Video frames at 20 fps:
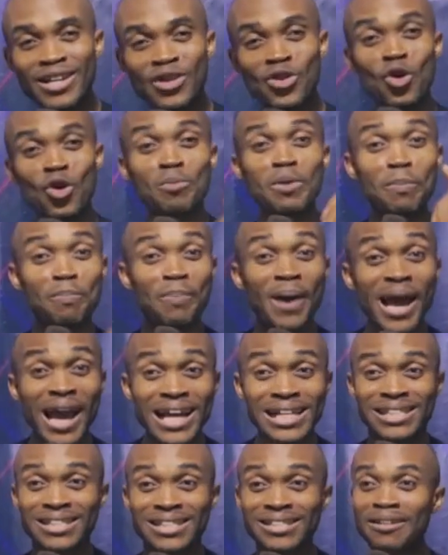You'll be
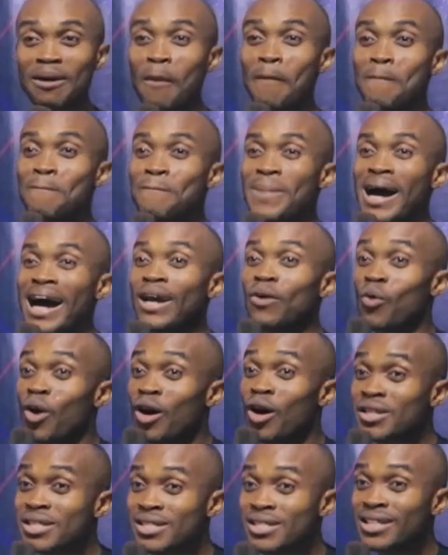paid by
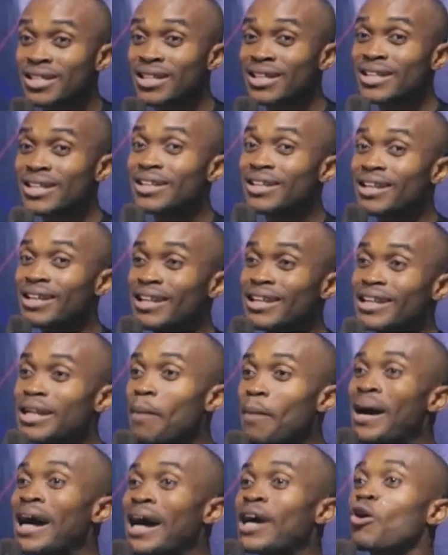what?
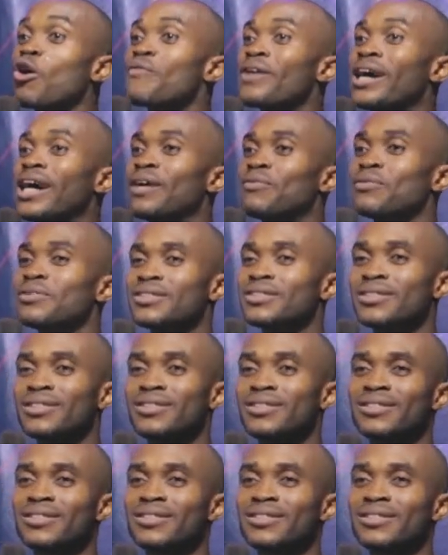The bank of heaven.